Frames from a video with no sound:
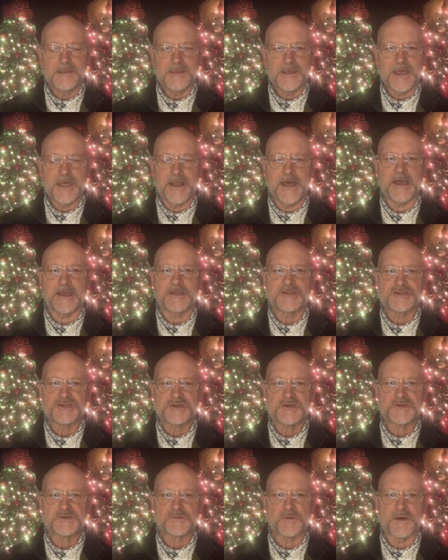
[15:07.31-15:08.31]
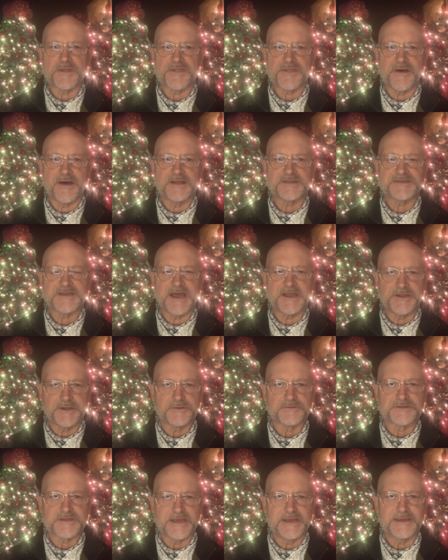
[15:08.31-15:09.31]
and I can choose what thoughts I
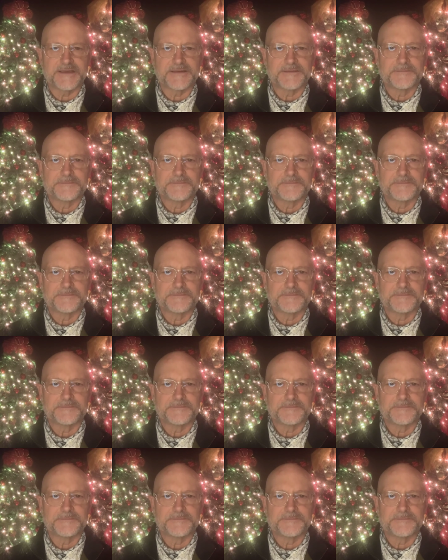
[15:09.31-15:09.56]
don't take.